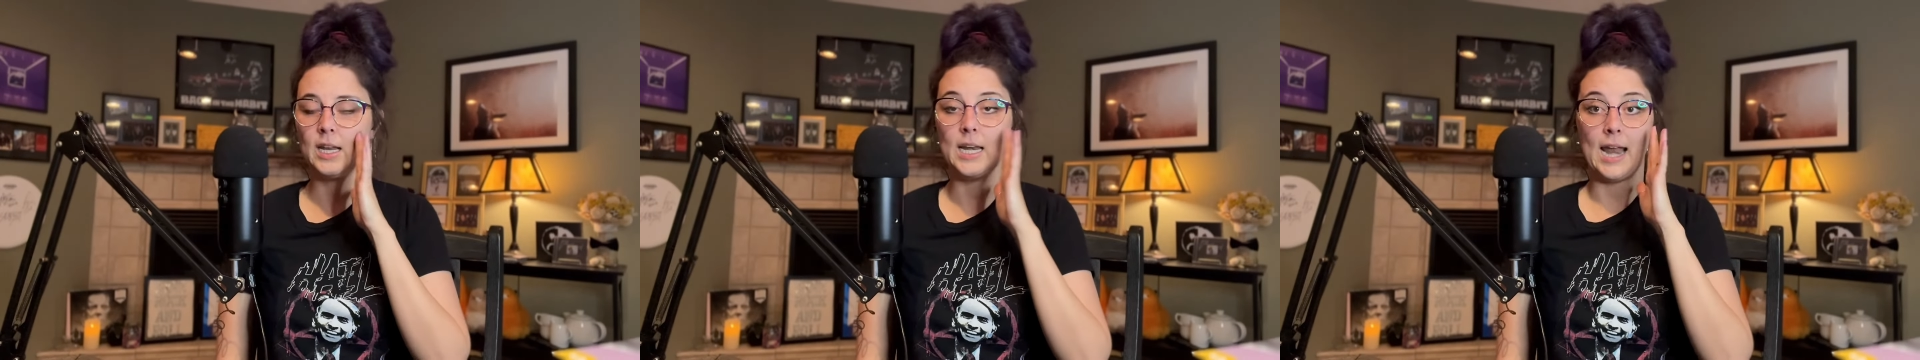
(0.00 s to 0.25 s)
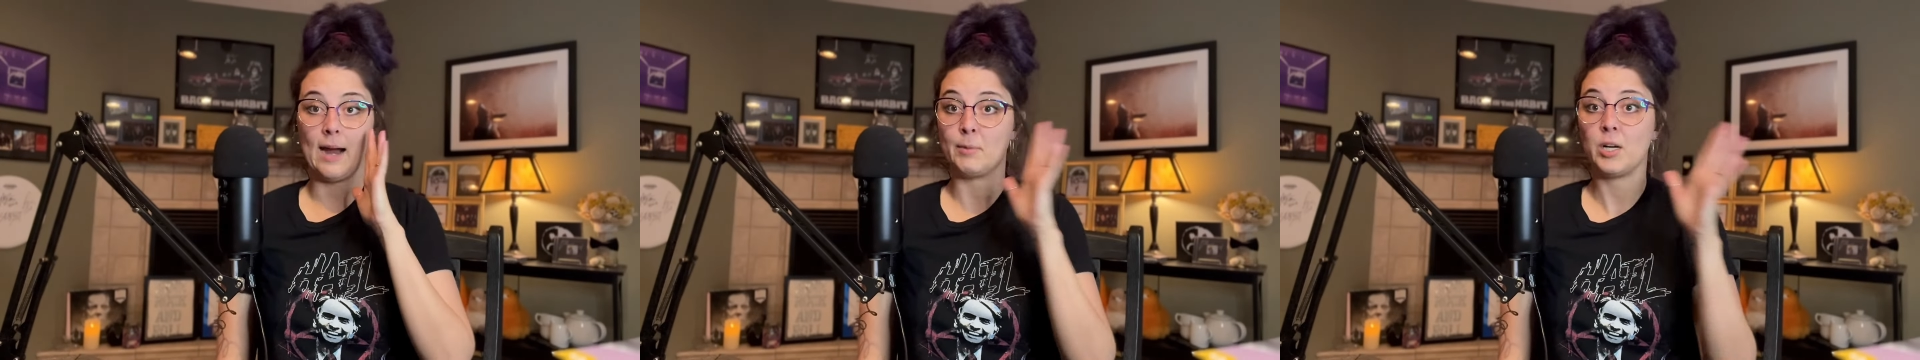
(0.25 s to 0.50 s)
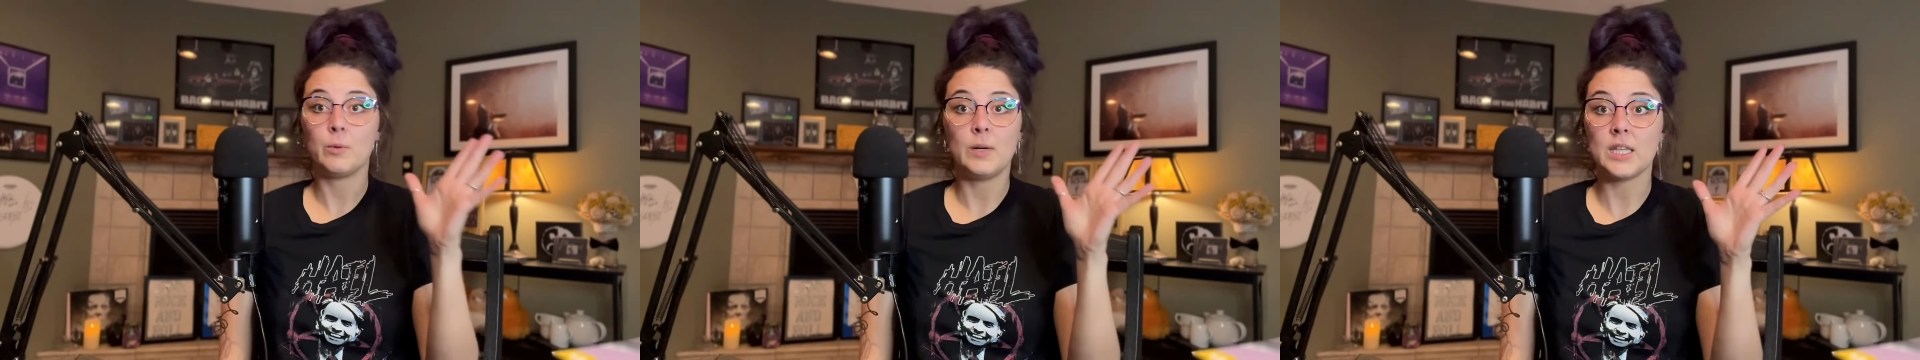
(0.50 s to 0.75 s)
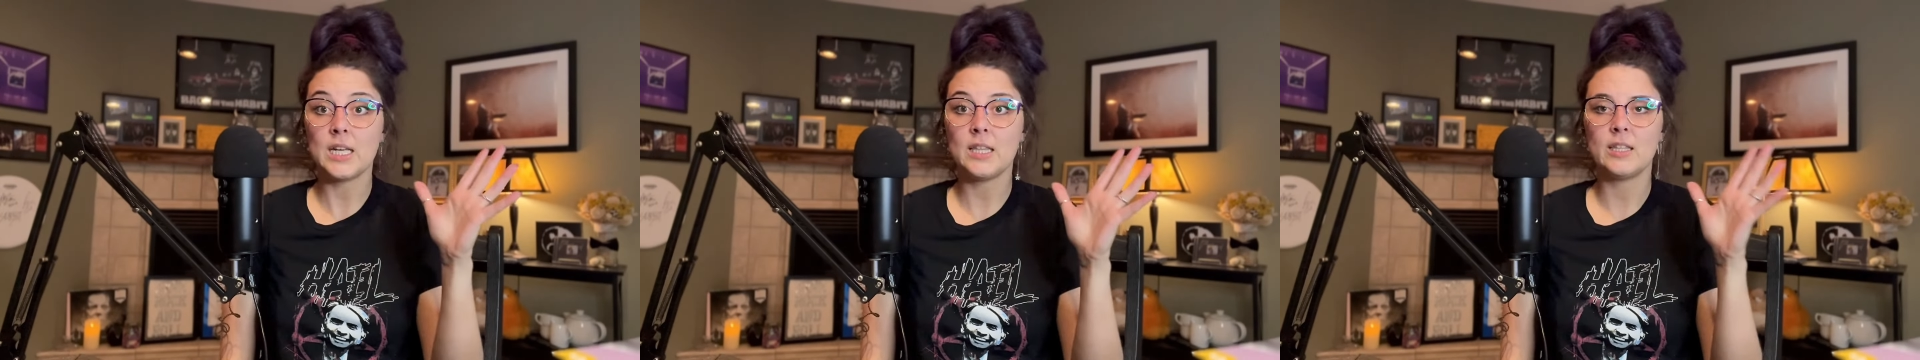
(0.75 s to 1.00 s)
enamored
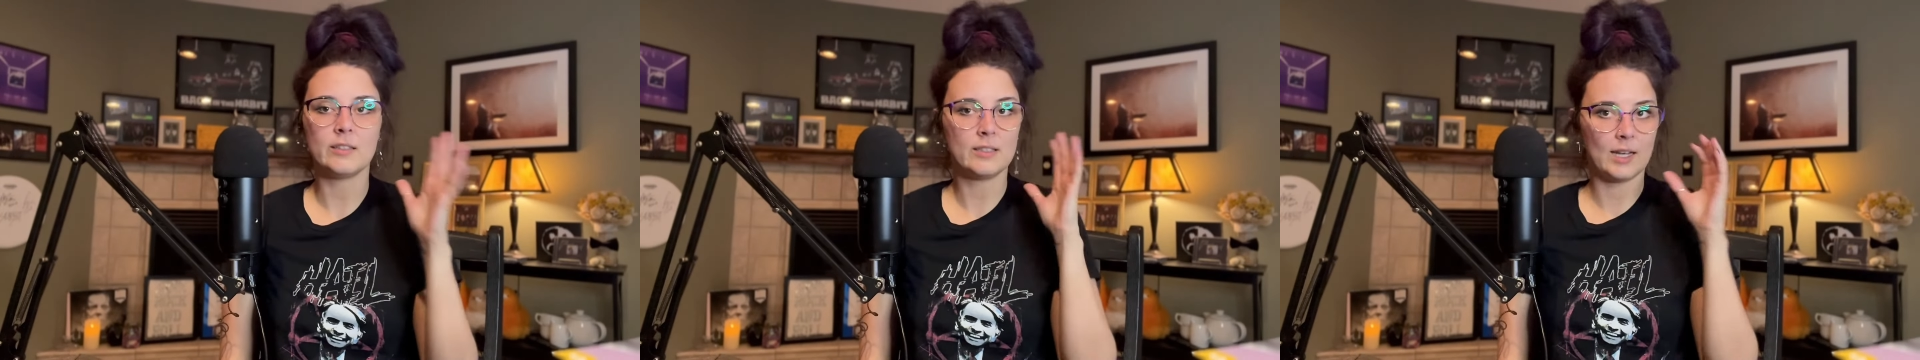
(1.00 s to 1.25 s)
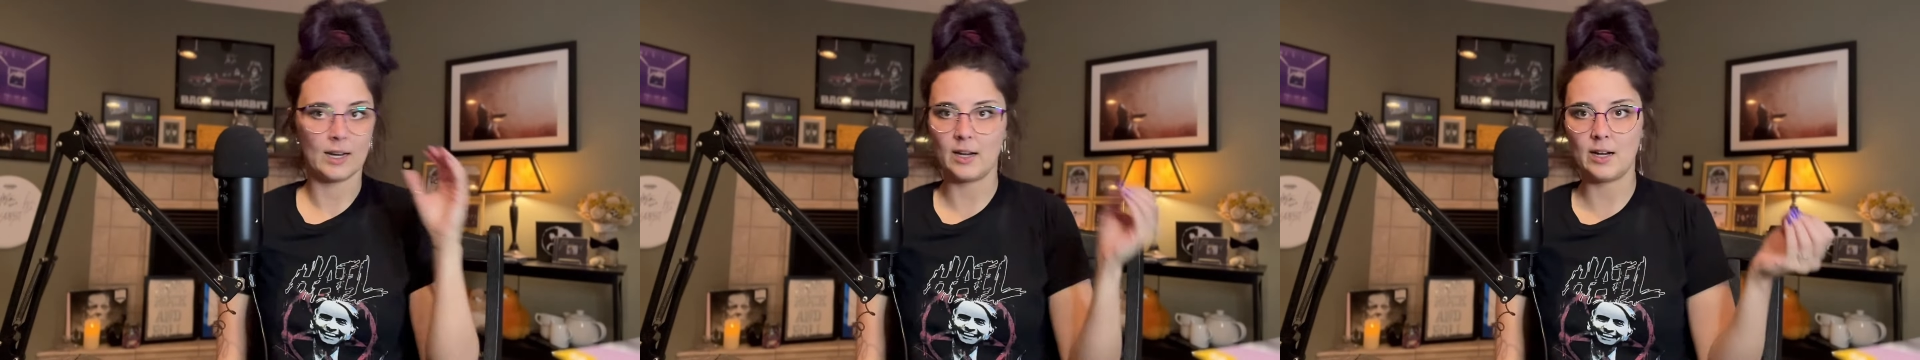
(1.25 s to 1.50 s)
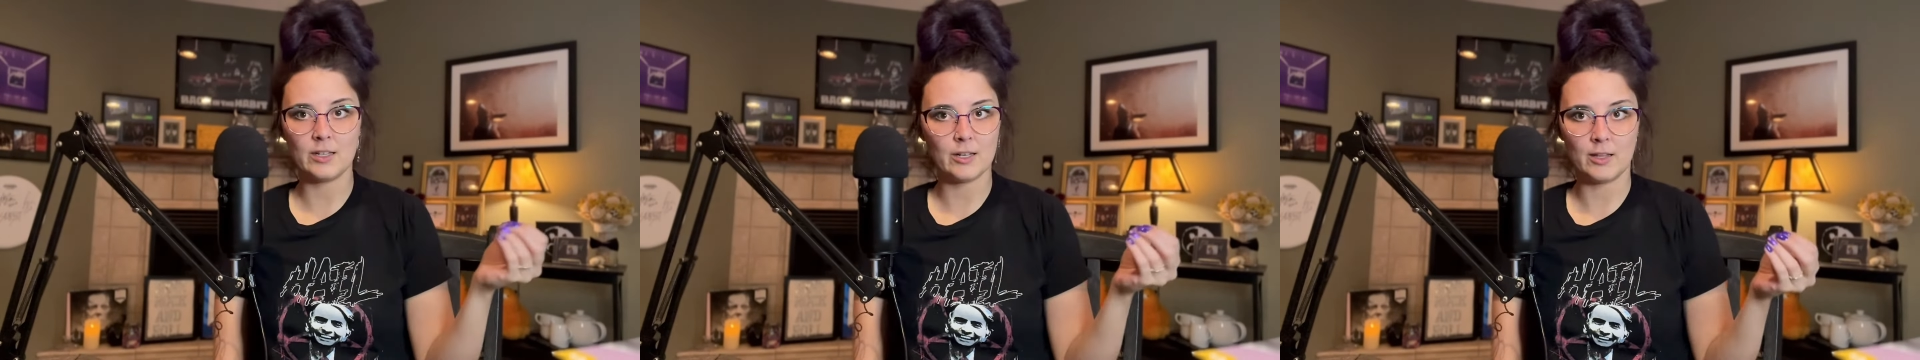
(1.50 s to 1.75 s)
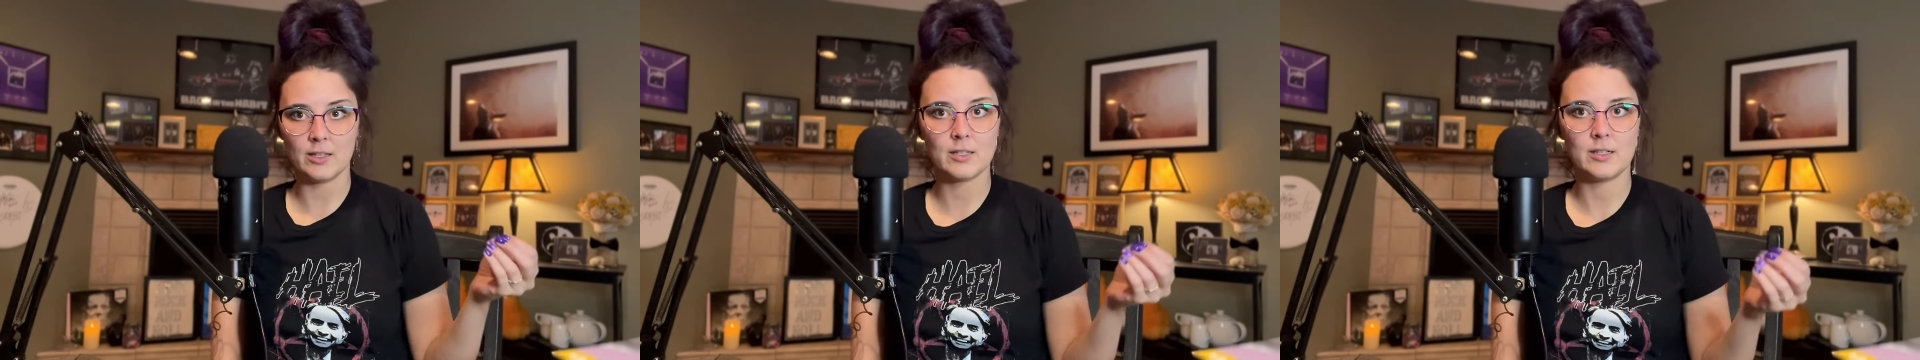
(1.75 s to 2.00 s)
with it the second I
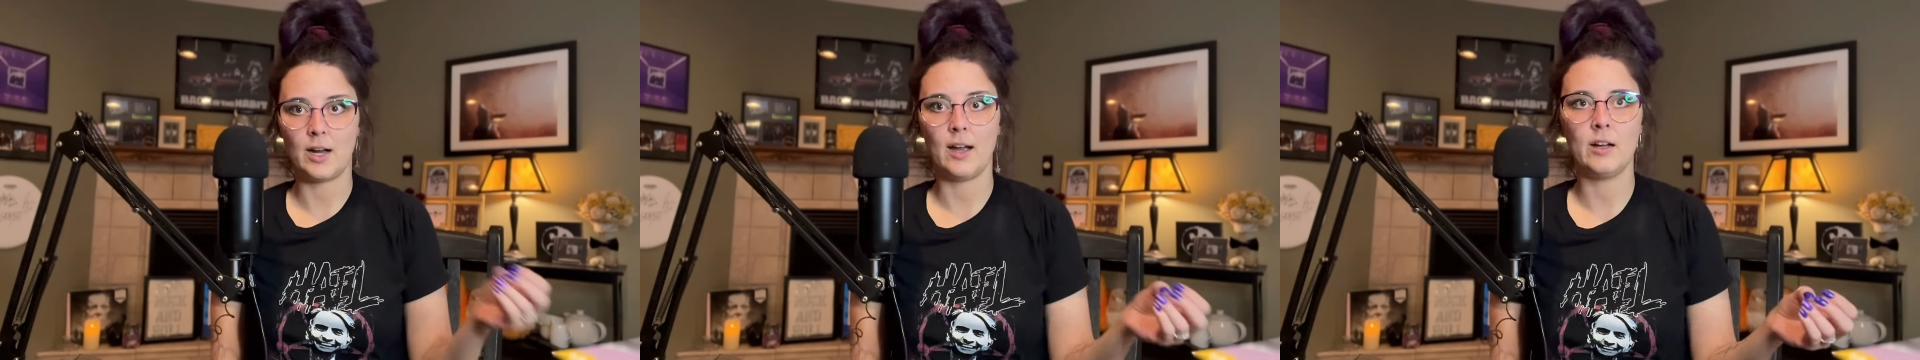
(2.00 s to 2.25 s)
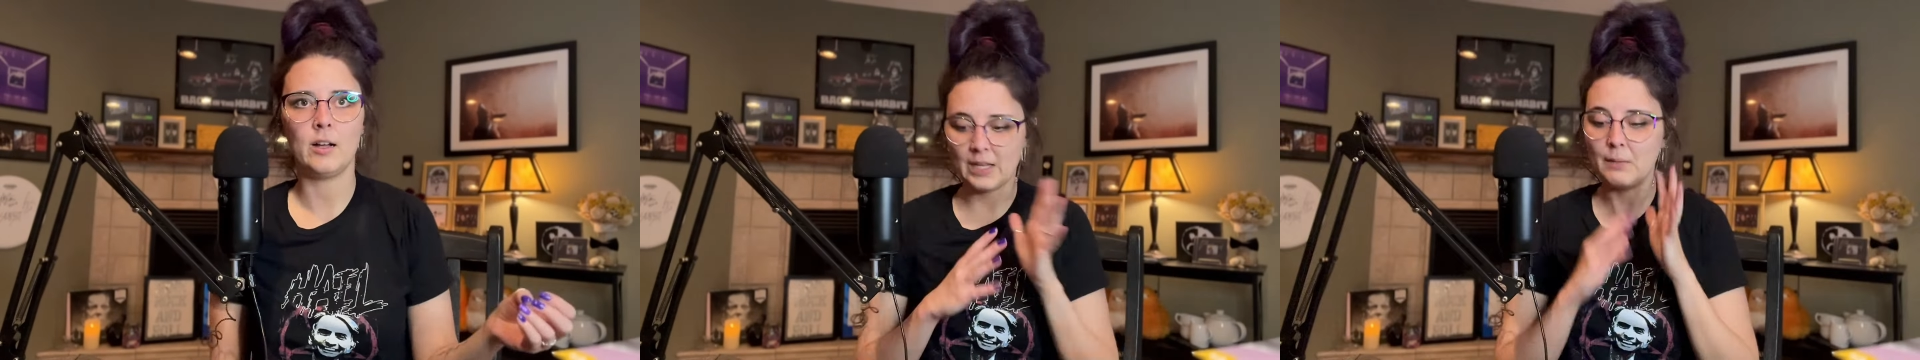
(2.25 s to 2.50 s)
saw the style.